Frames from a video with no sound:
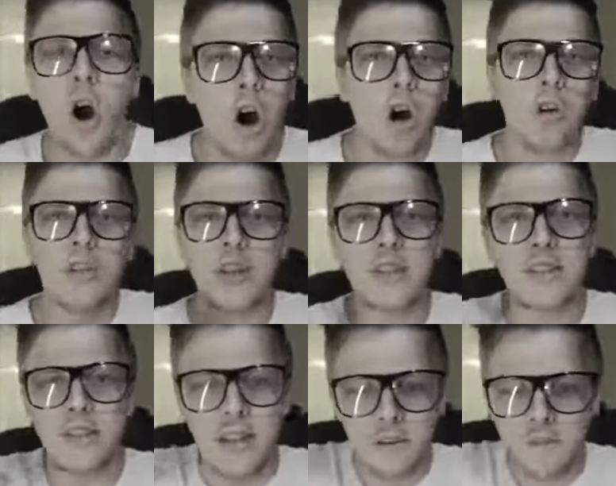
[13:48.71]
all these
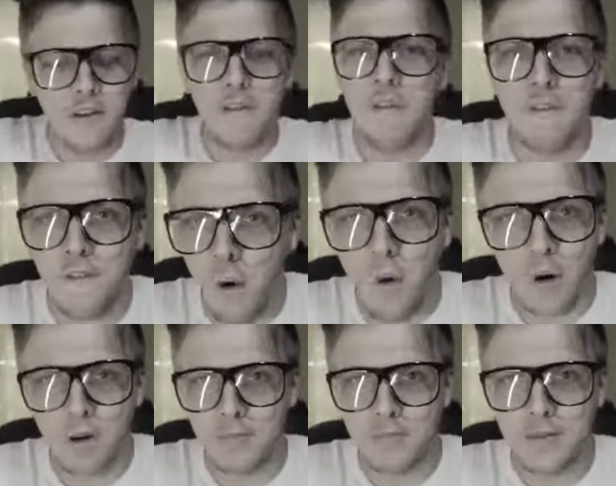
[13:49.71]
different
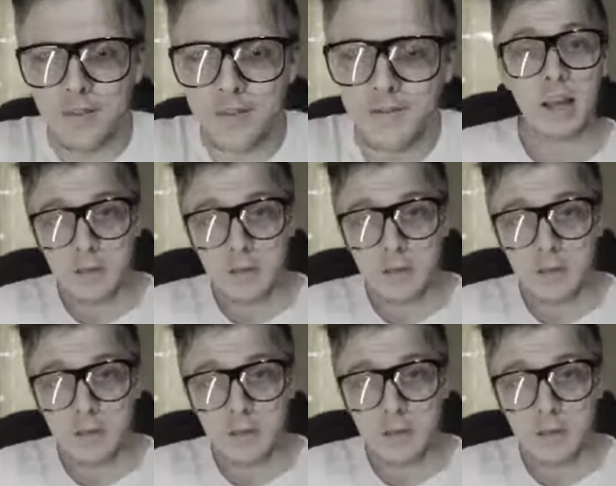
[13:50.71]
forms.